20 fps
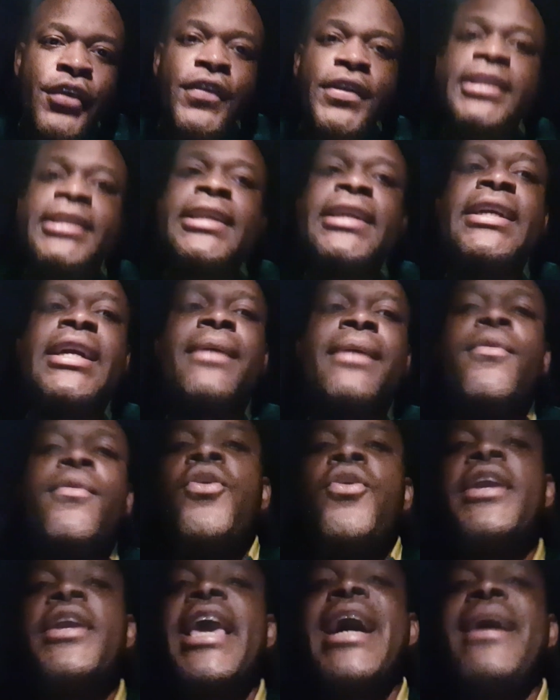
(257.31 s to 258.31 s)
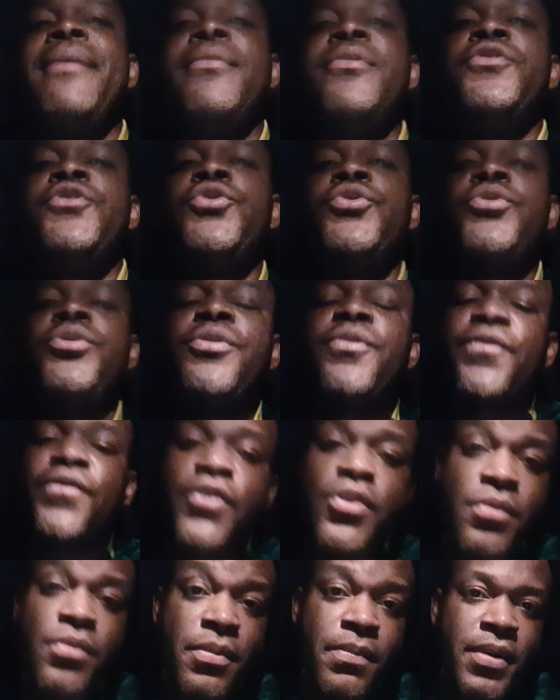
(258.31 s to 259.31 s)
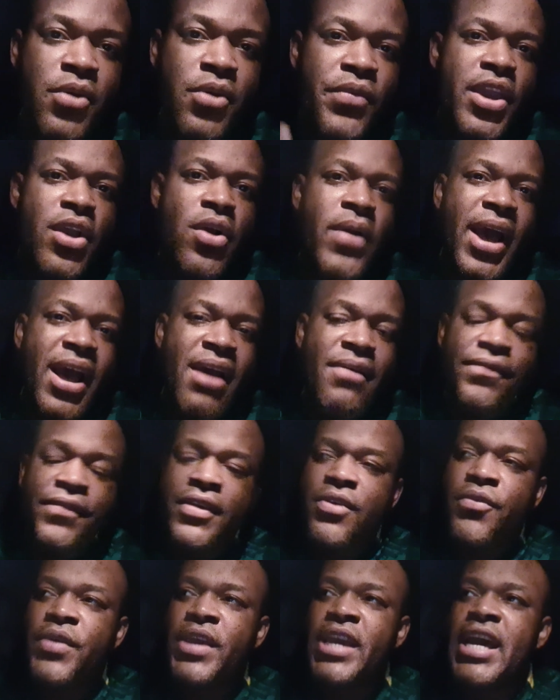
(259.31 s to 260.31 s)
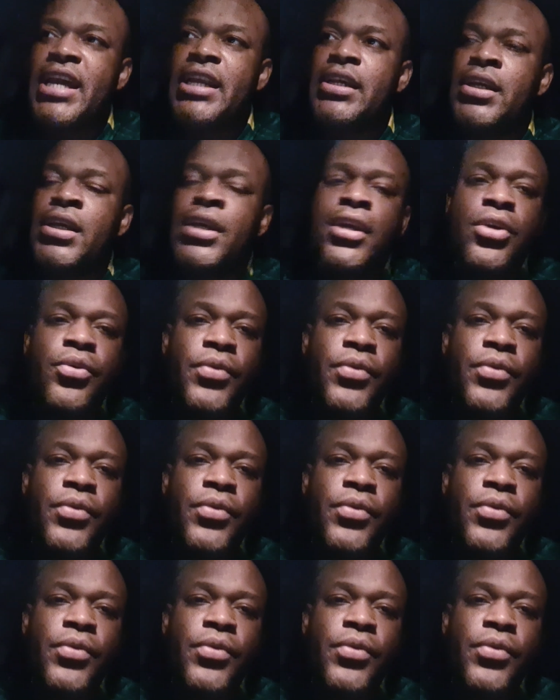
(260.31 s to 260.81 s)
You dig? I'm all Cameroon. You feel me? But we all African. We got to